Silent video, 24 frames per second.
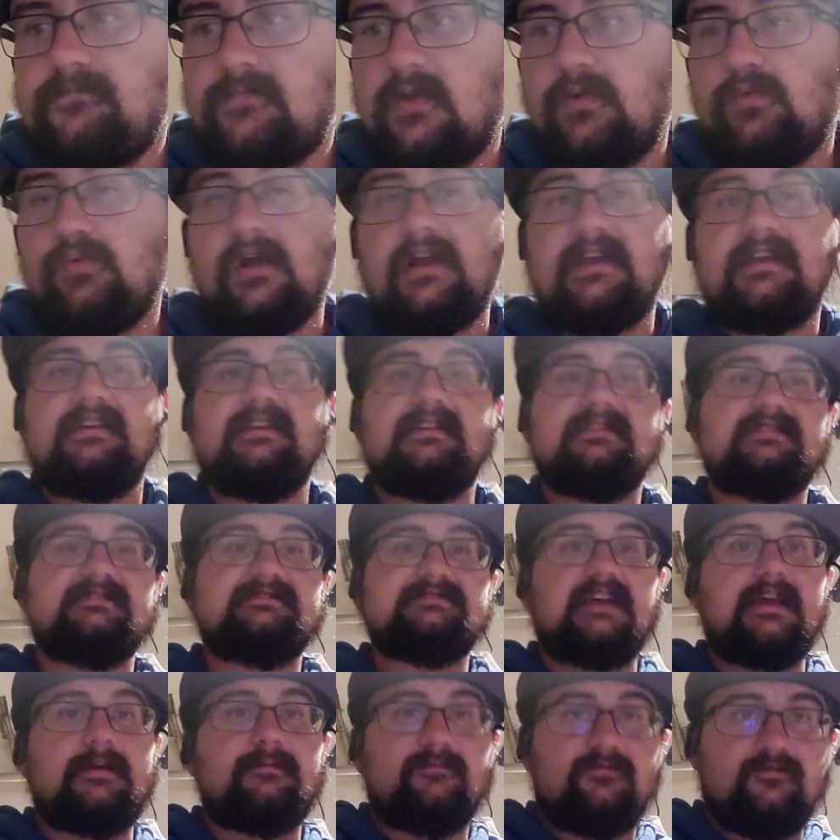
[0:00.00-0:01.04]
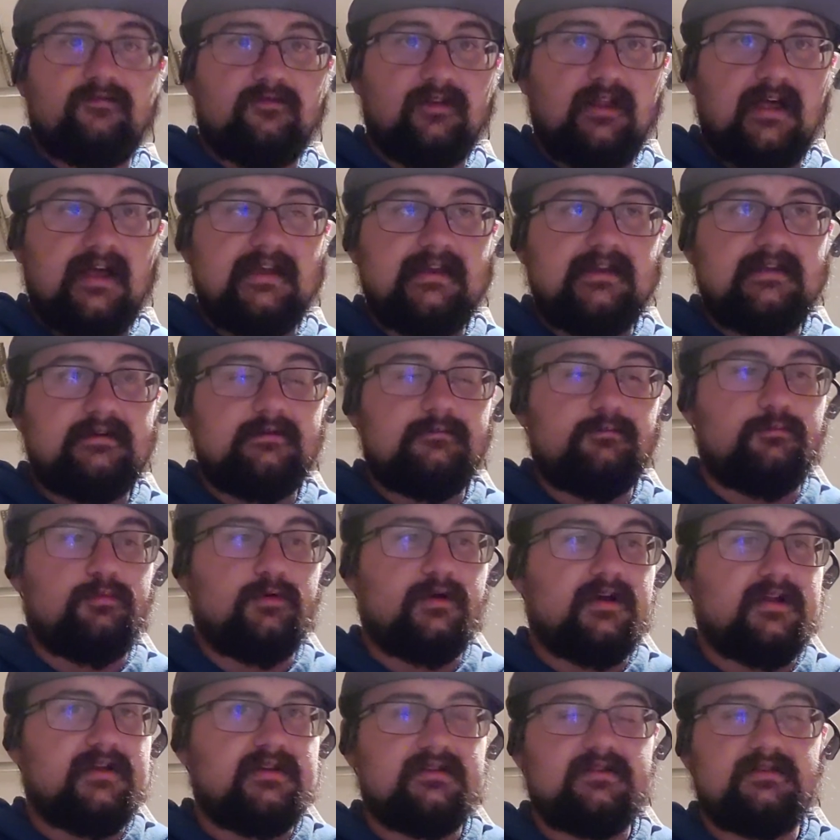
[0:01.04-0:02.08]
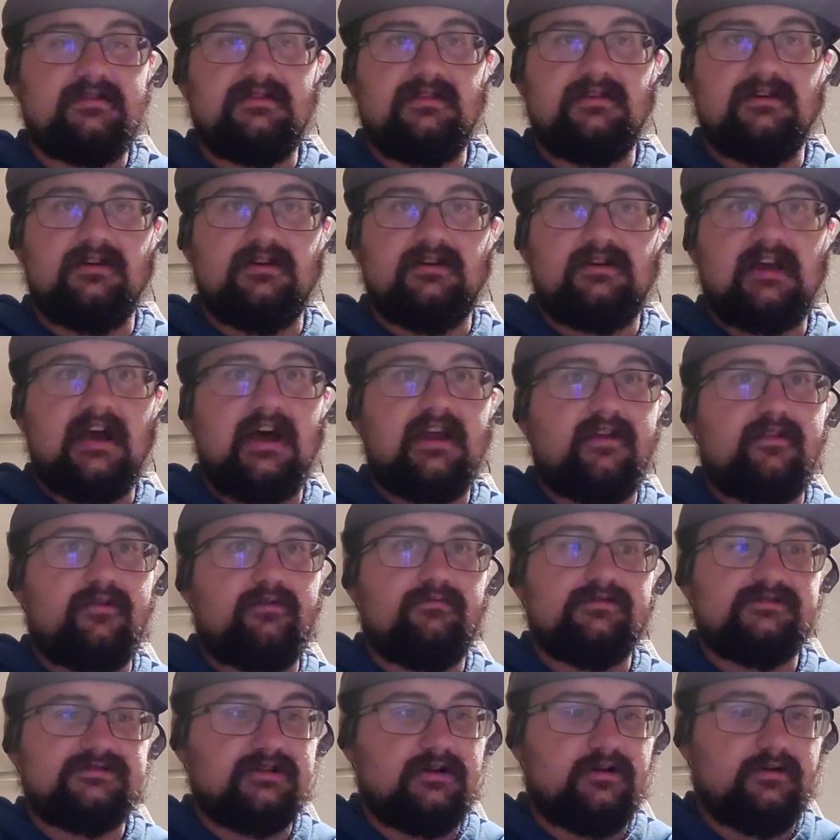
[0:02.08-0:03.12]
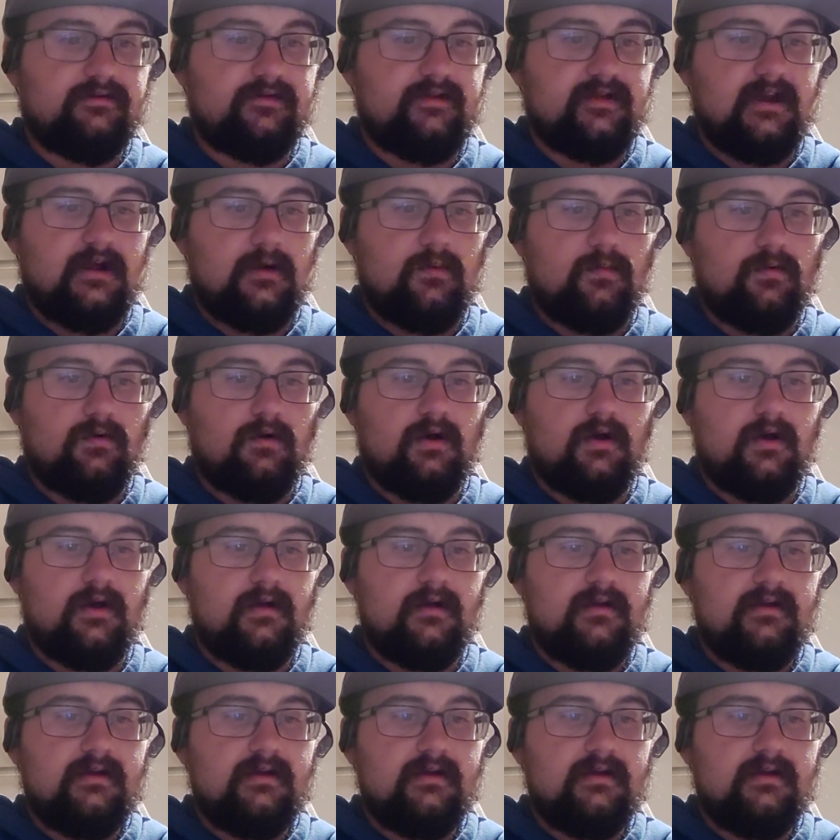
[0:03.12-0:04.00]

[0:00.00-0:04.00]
where I can get the same flight, but the result that I want.